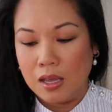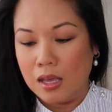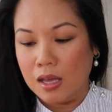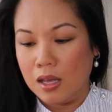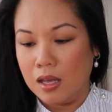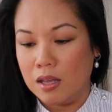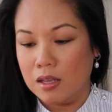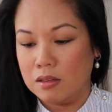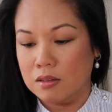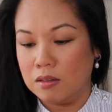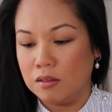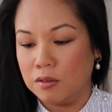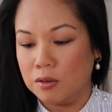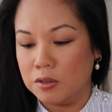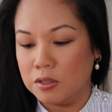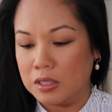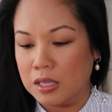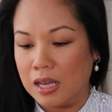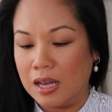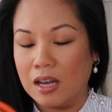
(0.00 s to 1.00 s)
and
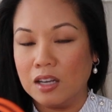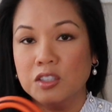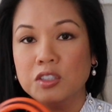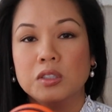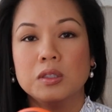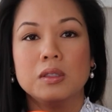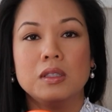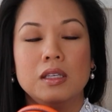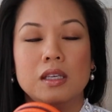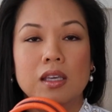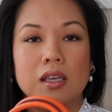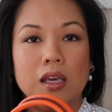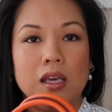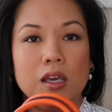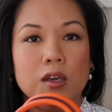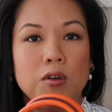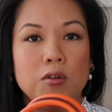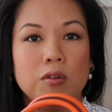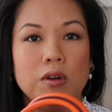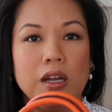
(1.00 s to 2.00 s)
there's
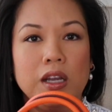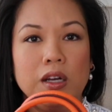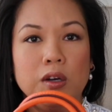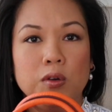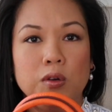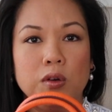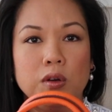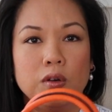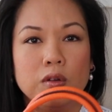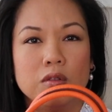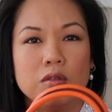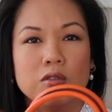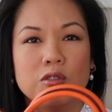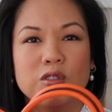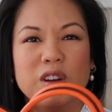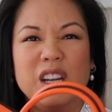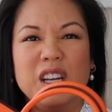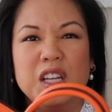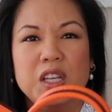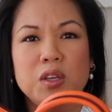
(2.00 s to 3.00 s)
actually a
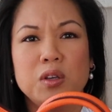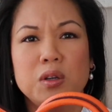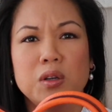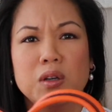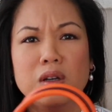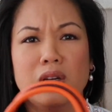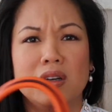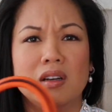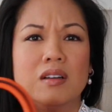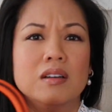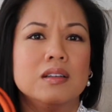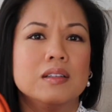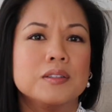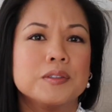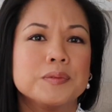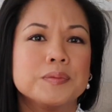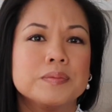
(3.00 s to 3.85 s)
greenier